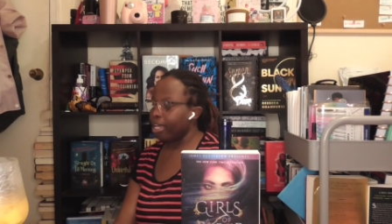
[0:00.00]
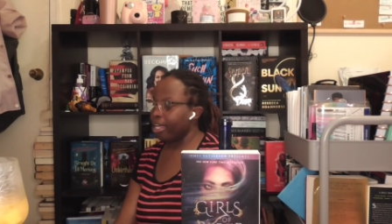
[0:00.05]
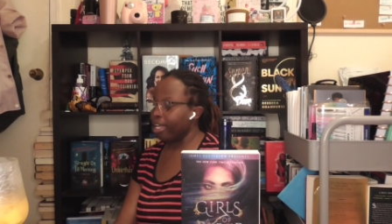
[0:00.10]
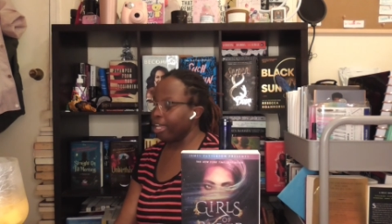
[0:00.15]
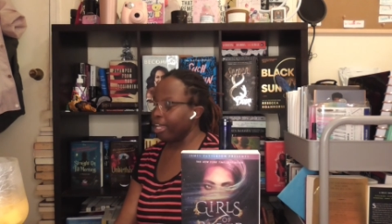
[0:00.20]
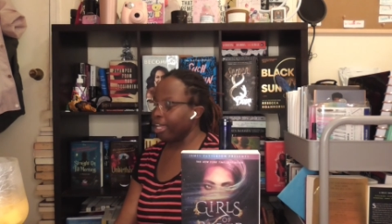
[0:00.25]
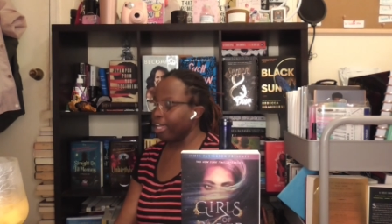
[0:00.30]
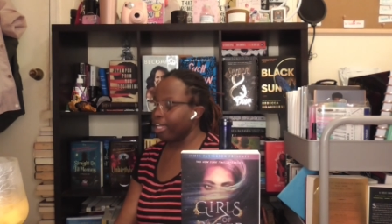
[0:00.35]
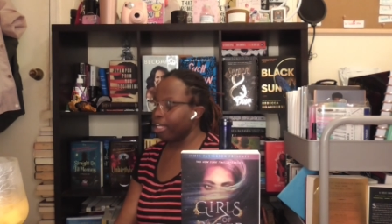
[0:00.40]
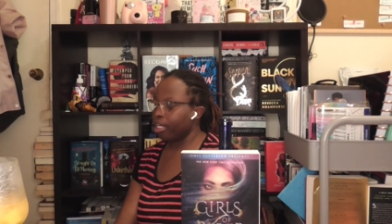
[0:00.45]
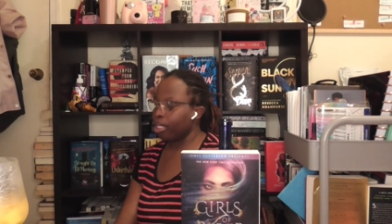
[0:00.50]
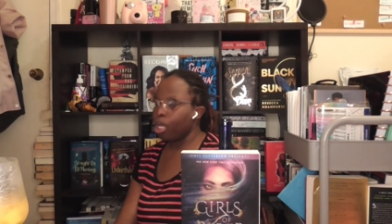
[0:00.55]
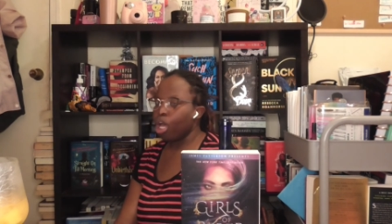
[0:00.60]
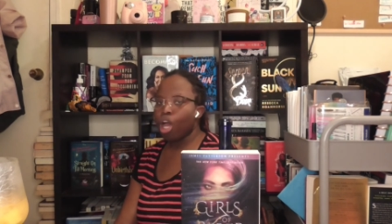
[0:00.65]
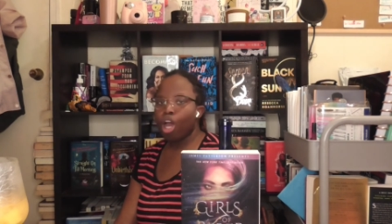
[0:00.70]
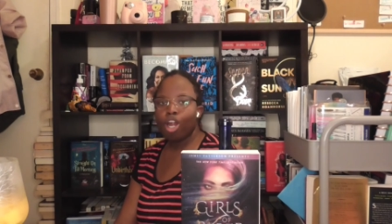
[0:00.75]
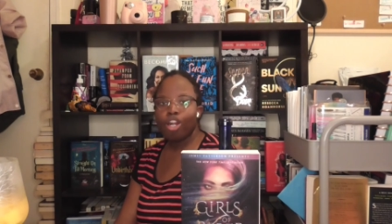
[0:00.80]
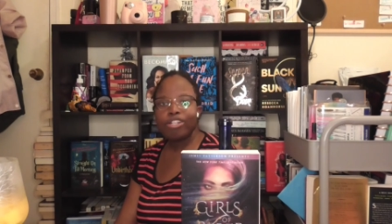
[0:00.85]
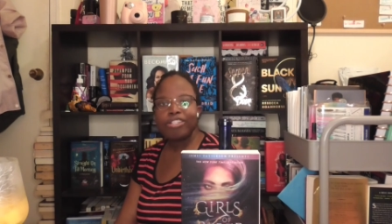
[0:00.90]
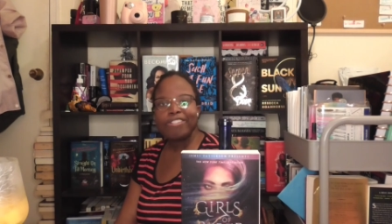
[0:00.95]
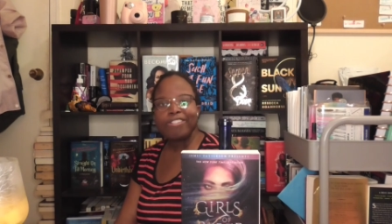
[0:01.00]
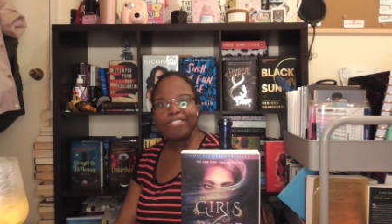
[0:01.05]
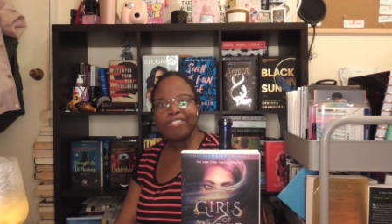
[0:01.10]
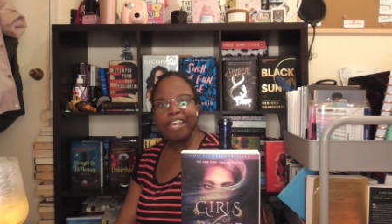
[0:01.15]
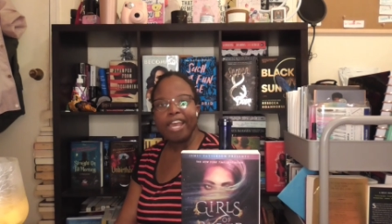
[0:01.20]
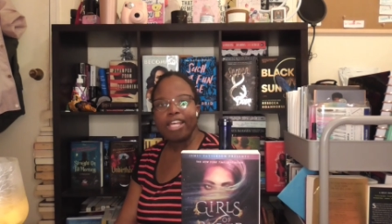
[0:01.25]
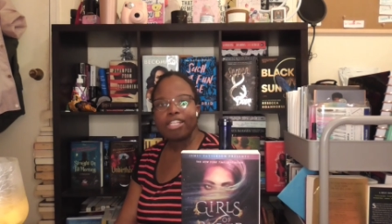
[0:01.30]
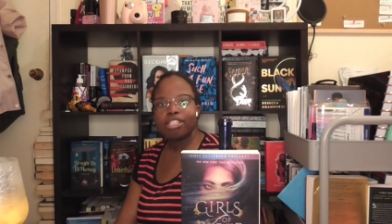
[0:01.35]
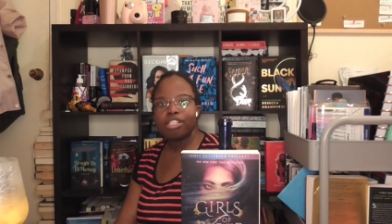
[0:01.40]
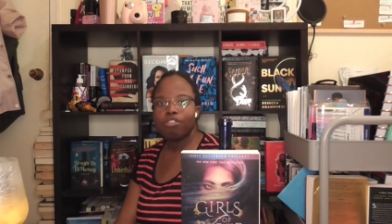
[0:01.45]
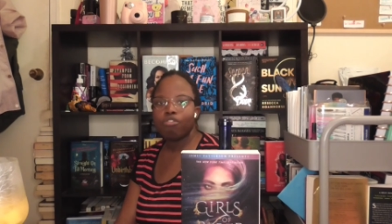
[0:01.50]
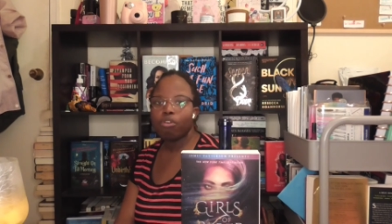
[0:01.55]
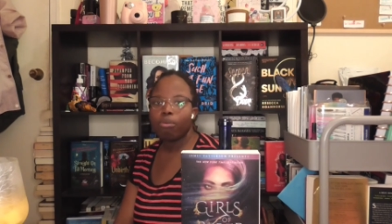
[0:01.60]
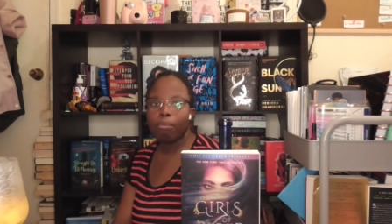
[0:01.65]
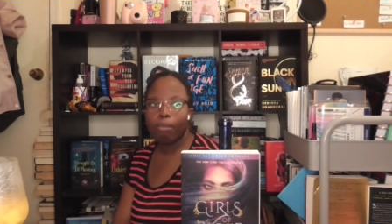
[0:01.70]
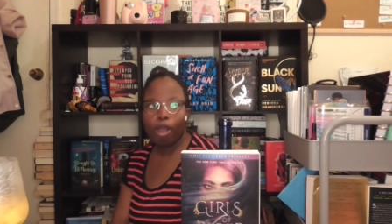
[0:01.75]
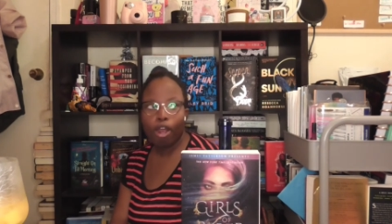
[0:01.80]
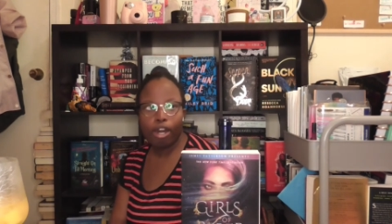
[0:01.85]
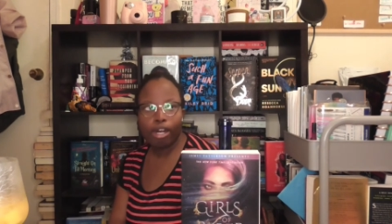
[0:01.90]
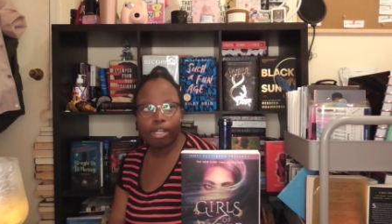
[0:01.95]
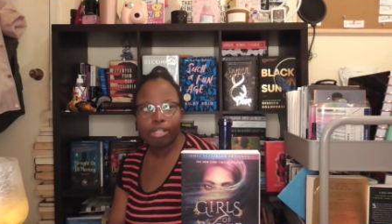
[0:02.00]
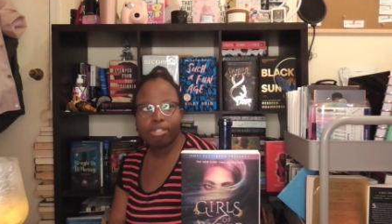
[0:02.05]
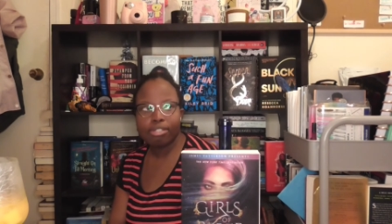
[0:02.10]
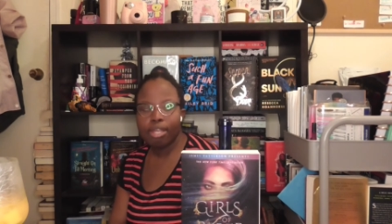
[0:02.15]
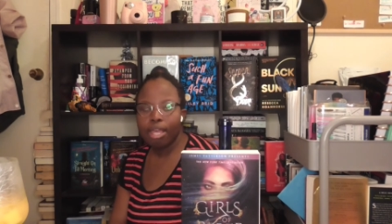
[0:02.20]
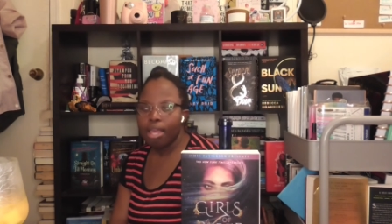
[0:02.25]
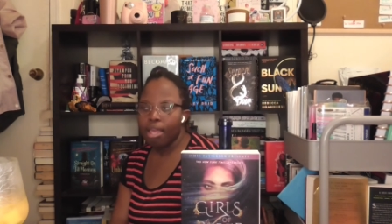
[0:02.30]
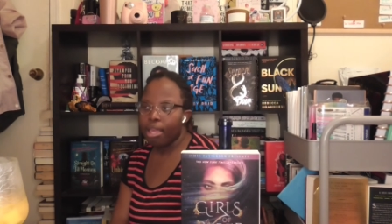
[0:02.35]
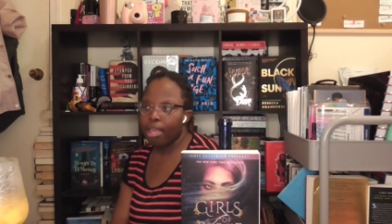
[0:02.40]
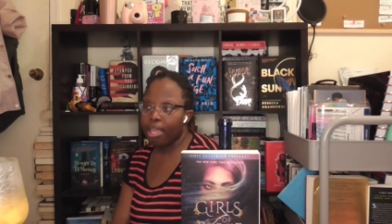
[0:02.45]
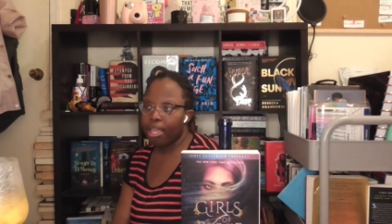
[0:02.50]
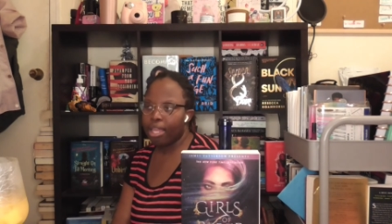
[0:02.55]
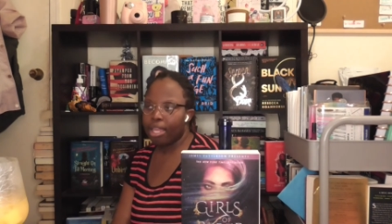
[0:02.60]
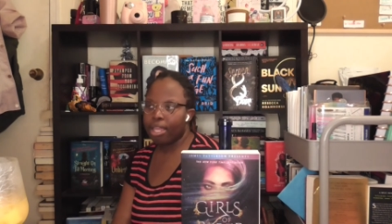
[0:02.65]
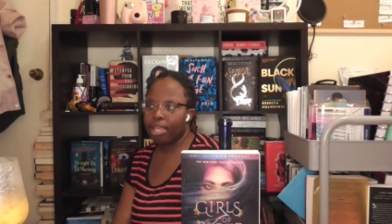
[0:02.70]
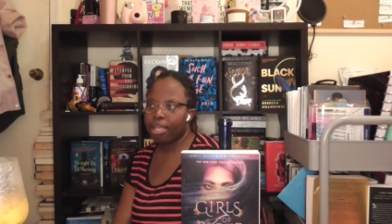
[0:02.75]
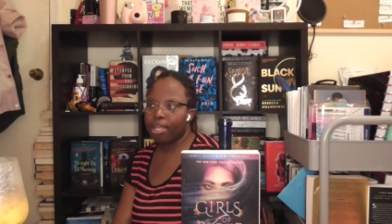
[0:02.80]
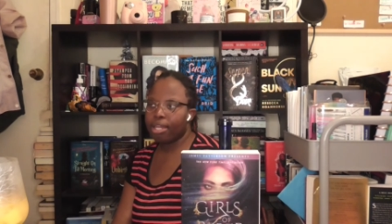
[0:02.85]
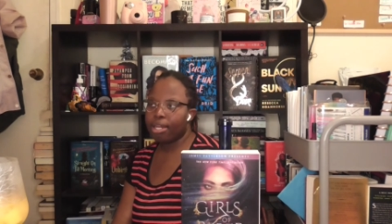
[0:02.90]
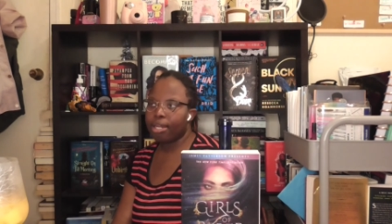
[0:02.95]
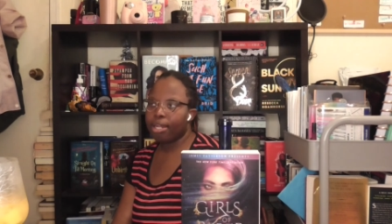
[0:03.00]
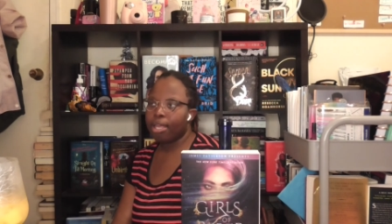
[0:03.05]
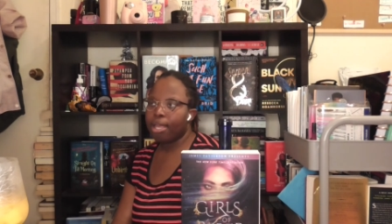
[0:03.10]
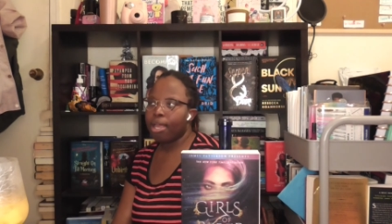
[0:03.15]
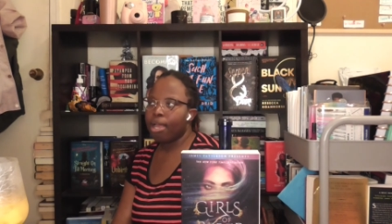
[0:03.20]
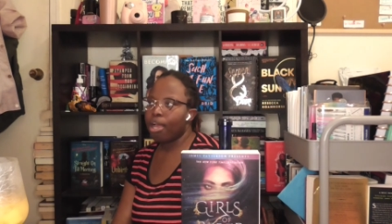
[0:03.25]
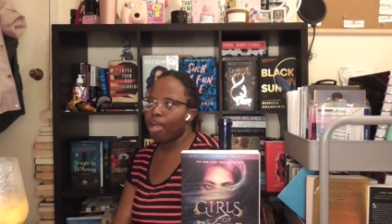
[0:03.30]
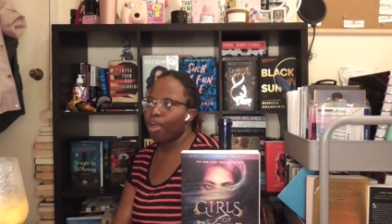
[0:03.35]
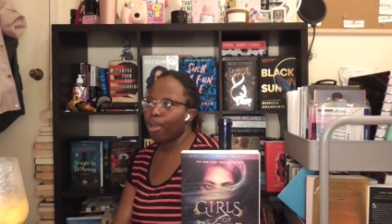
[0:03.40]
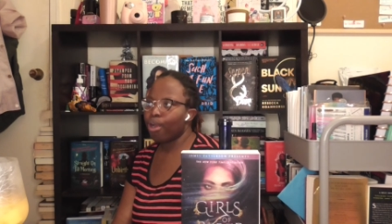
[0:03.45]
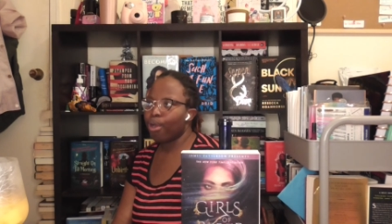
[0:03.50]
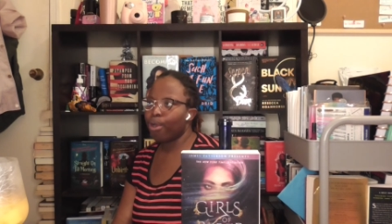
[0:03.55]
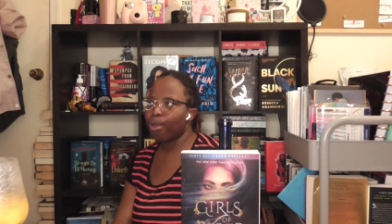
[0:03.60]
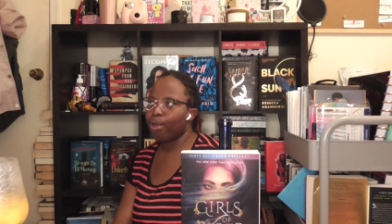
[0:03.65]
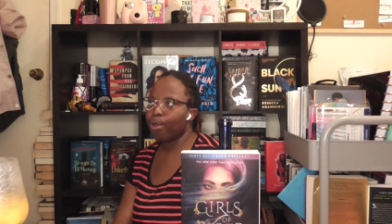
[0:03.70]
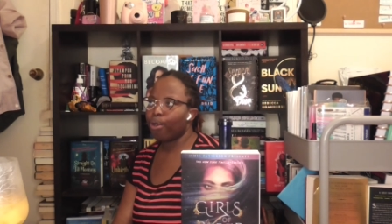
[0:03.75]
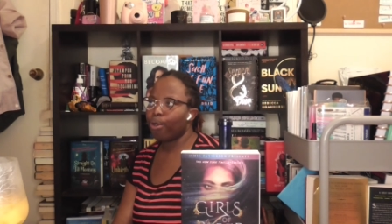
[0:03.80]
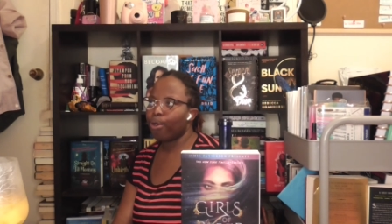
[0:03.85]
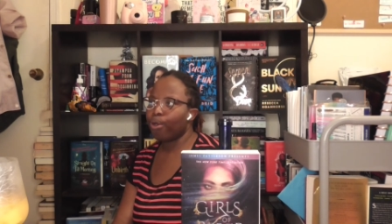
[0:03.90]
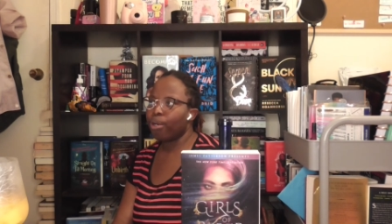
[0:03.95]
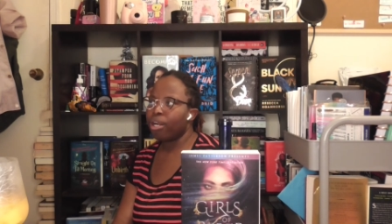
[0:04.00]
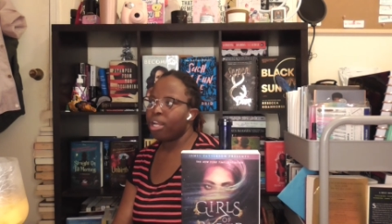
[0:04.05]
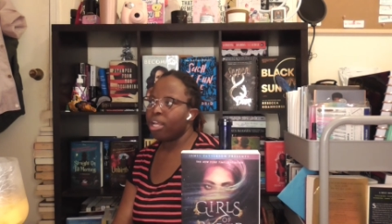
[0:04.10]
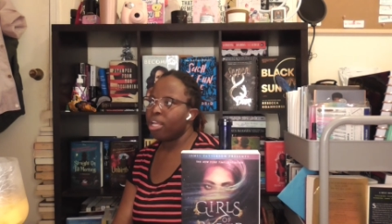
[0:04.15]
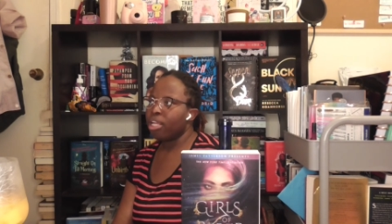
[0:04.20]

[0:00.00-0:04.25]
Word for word: and her sassy remarks and her